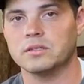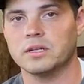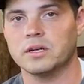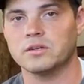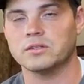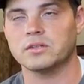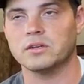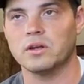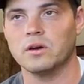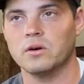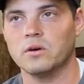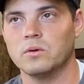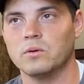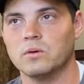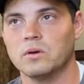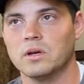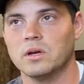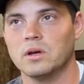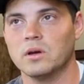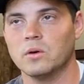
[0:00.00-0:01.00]
There's
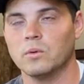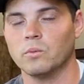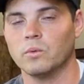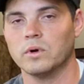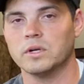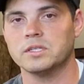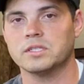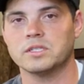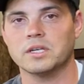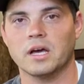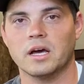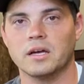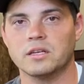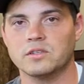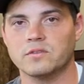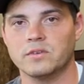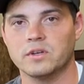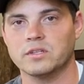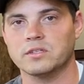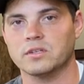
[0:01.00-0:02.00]
no one
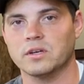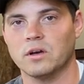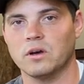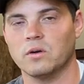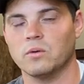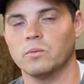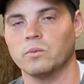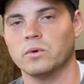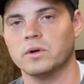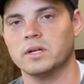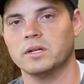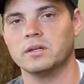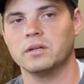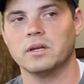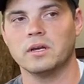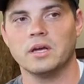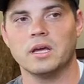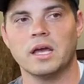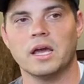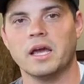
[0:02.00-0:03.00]
size fits all, one